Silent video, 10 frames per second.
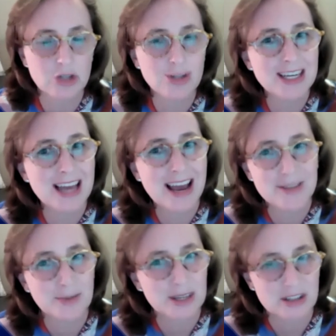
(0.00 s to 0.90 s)
You didn't have
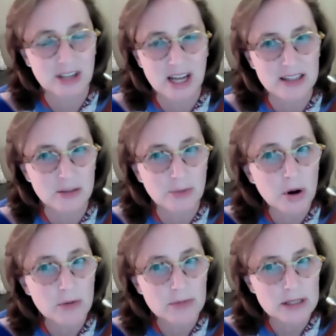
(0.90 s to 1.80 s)
specialized
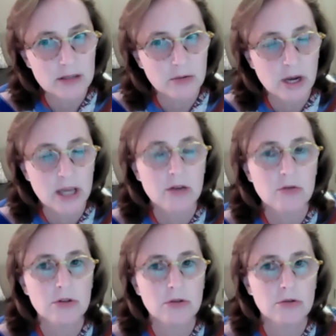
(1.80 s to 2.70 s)
departments the way
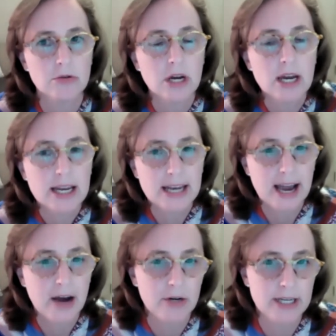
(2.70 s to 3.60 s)
you do
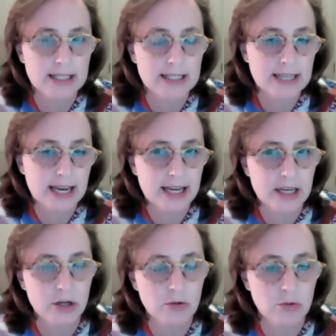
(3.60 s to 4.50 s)
now, and
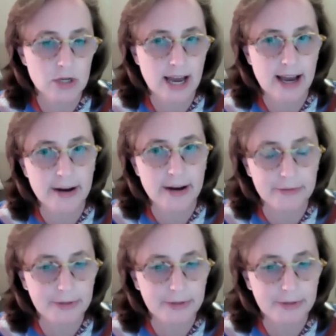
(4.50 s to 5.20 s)
instead you would have,